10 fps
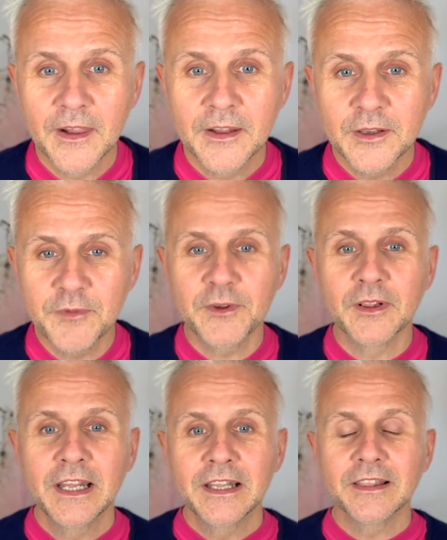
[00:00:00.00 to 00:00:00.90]
you feel
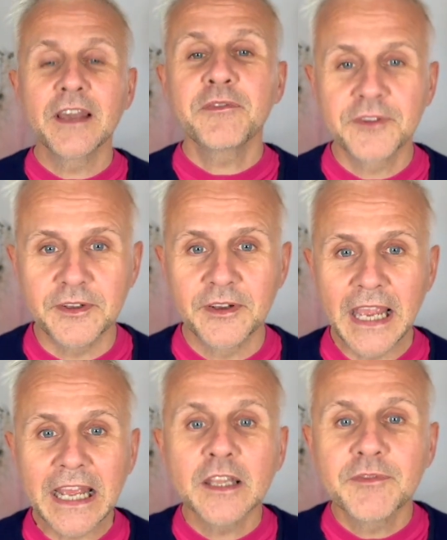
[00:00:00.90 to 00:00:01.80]
lifted,
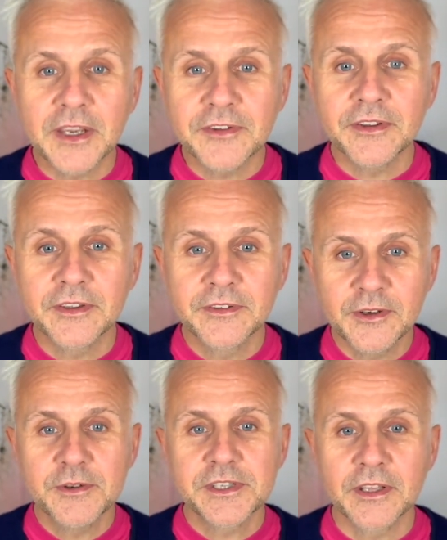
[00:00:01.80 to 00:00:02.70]
elevated, to
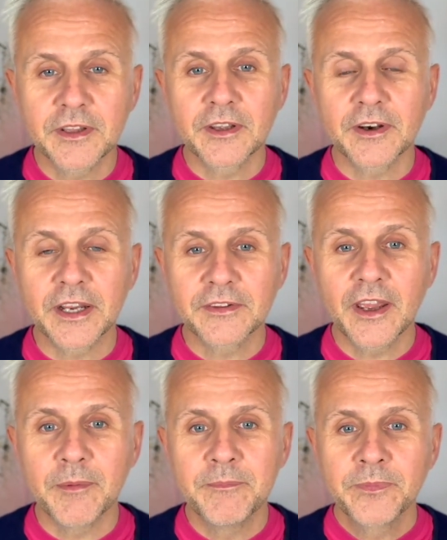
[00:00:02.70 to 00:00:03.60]
use the correct
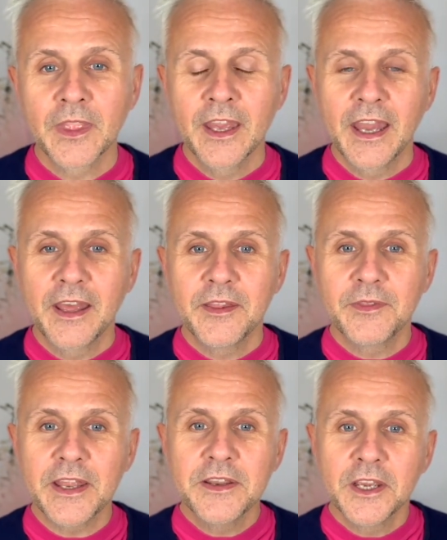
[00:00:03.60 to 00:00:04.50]
term,
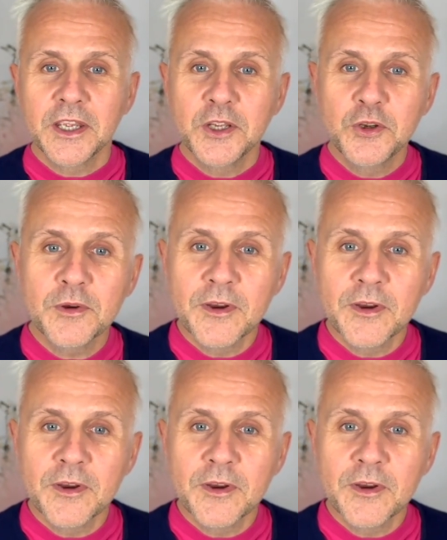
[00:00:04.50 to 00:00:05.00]
then you